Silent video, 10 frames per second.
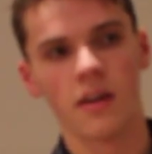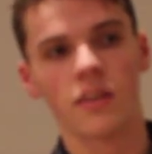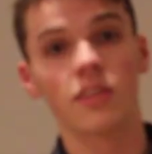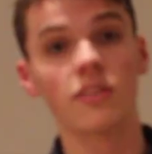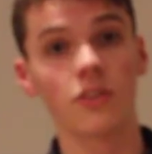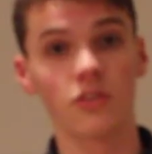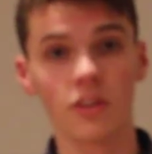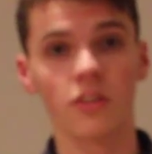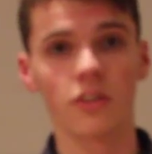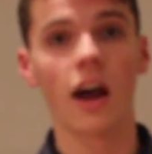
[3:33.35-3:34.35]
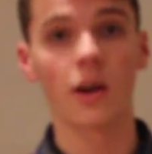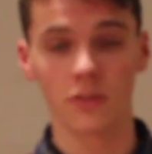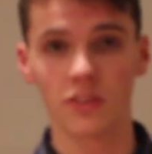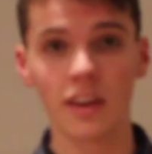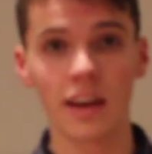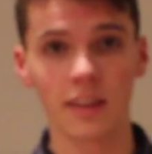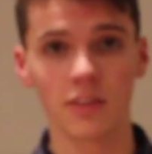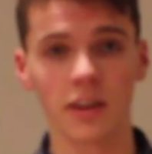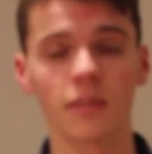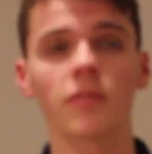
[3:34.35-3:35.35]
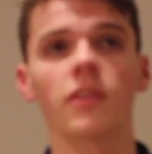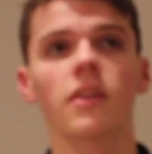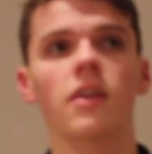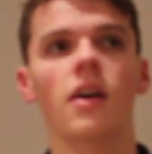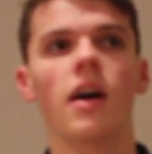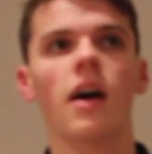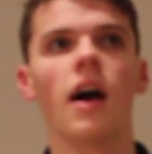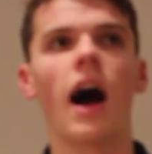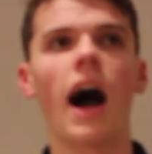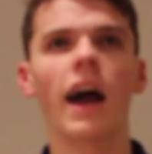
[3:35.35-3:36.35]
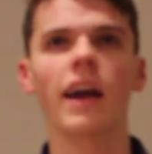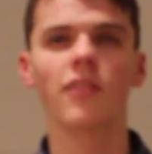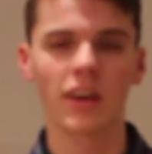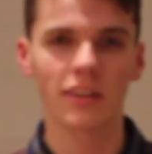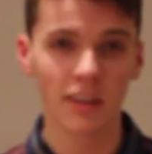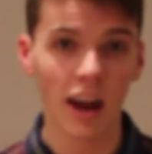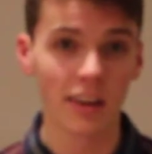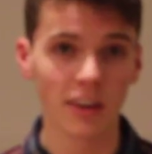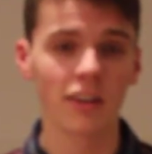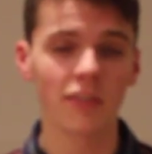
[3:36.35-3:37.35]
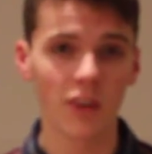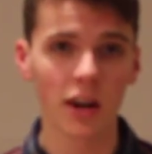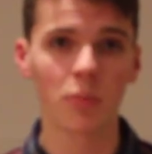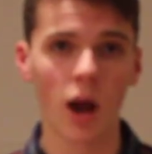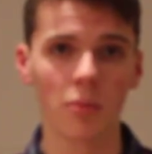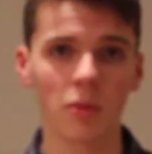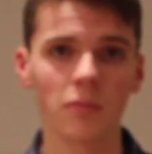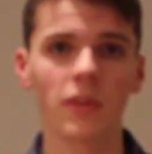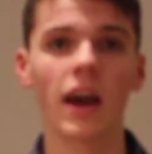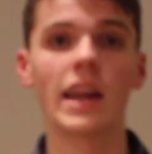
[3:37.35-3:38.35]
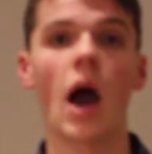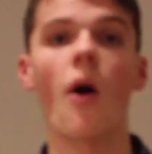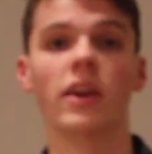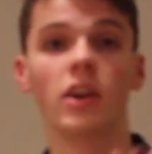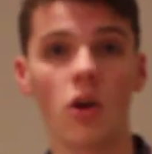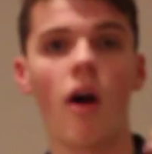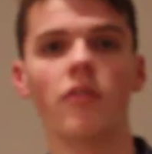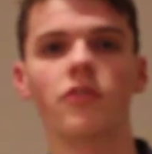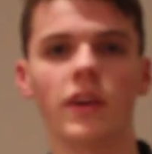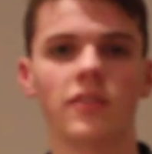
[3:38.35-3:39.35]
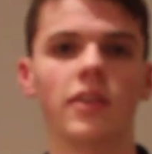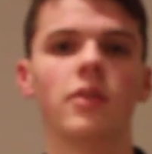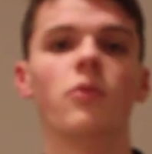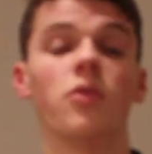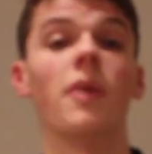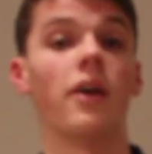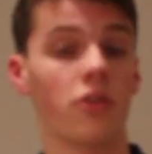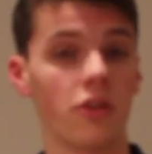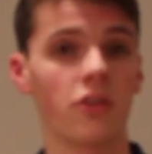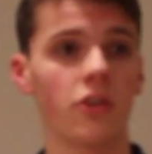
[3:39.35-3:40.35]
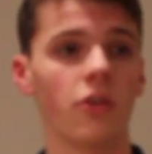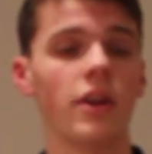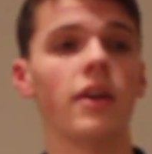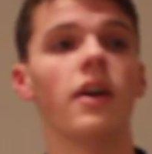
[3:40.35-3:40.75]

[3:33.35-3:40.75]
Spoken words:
Since I don't see anything, I have identified a problem, and now I can go out and fix it with my theater degree.